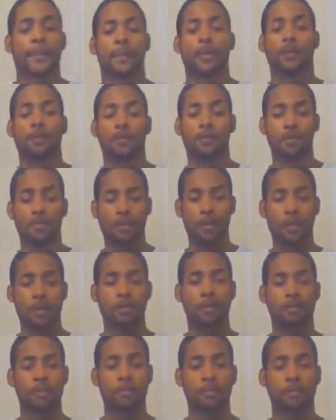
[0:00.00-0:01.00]
when you at
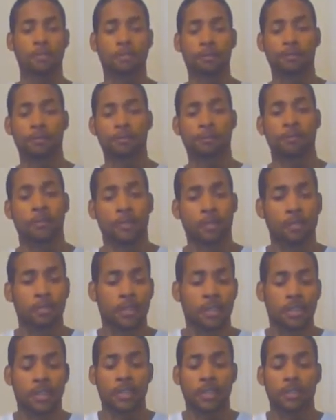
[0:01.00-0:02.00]
home, you
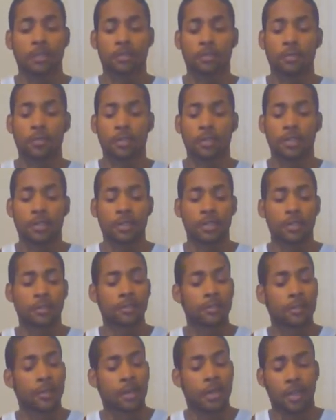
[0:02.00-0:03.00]
just ain't doing nothing.
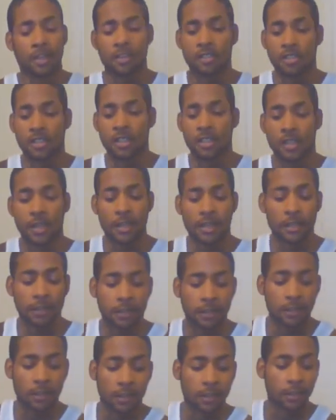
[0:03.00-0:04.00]
You just got
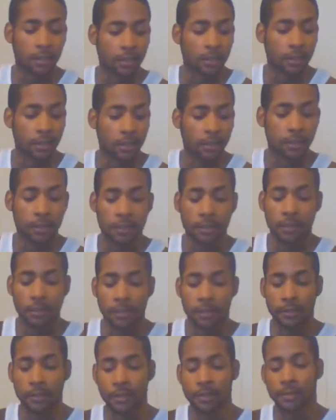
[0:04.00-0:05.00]
done cleaning your
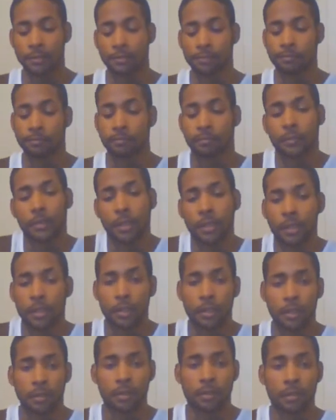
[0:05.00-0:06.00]
guns
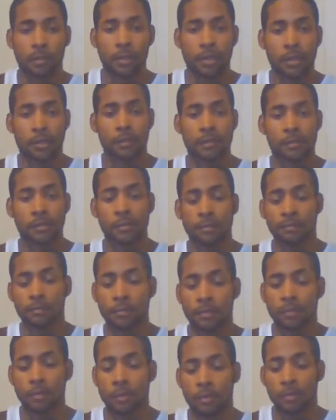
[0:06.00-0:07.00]
or whatever.
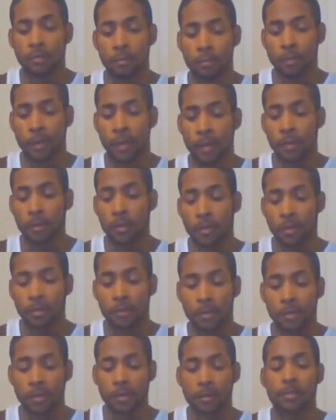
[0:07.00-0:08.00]
Play with them a
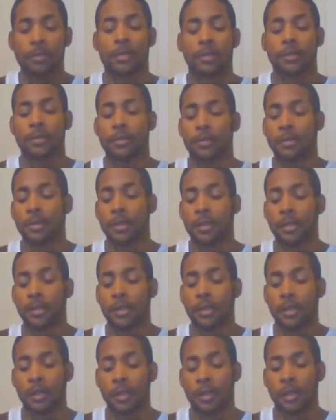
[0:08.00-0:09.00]
little bit.
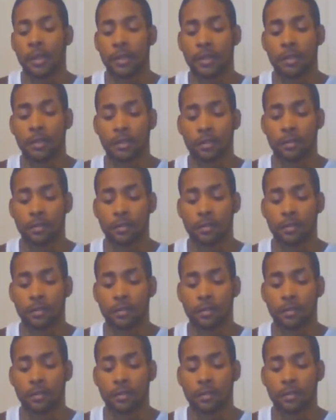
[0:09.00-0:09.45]
Like